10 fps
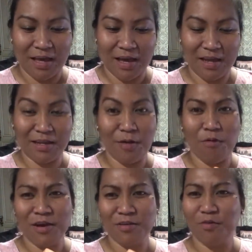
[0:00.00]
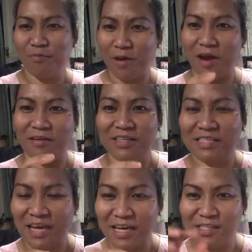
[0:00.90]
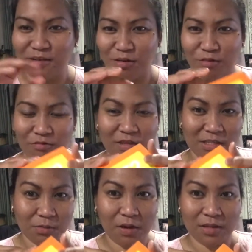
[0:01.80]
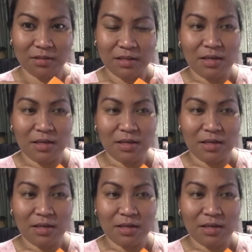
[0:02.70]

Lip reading: And I want to compare the taste of this one